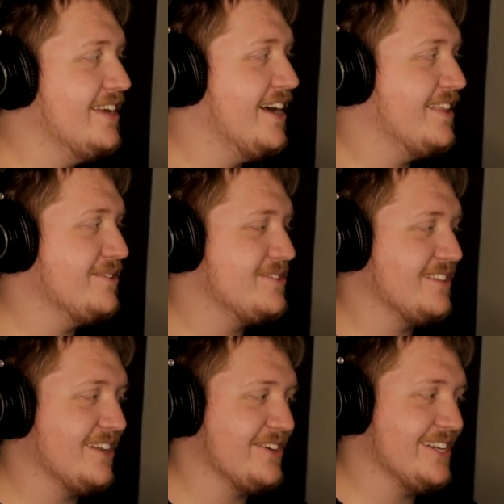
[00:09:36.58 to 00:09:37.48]
Yeah, there's
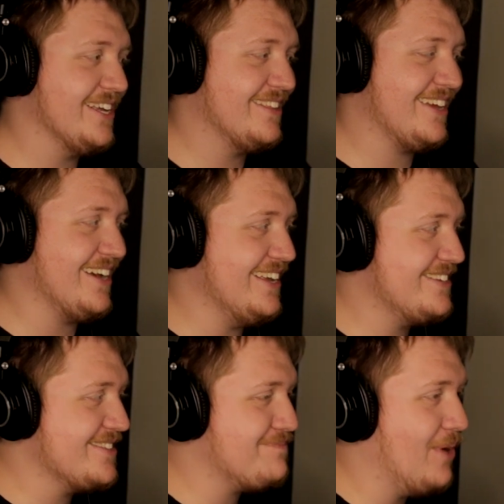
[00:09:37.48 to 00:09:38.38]
literally nothing. He
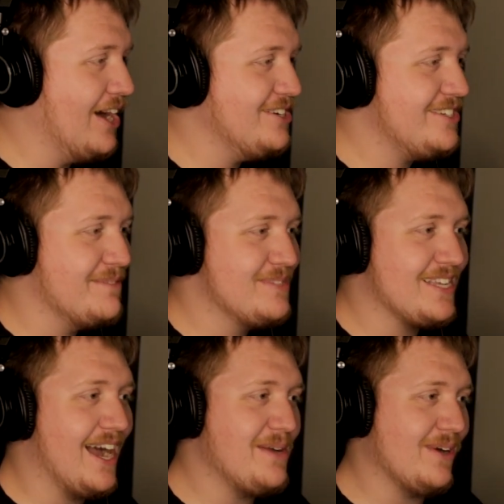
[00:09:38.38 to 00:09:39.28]
just punched him
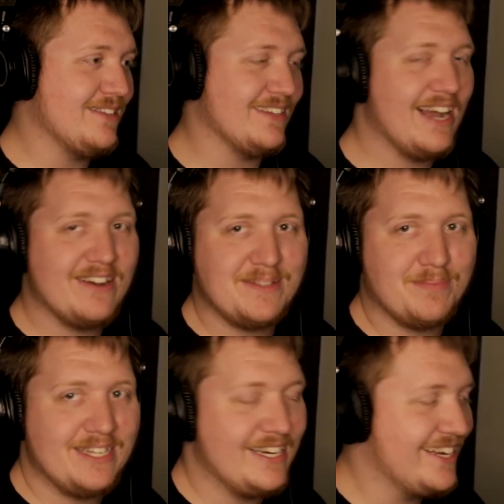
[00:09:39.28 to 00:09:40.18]
sideways, and now he's
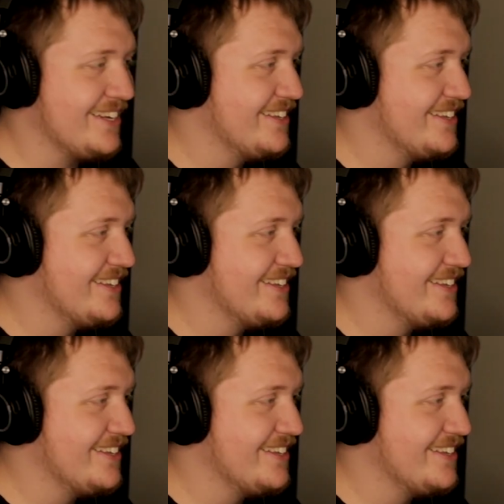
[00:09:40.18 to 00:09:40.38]
bleeding.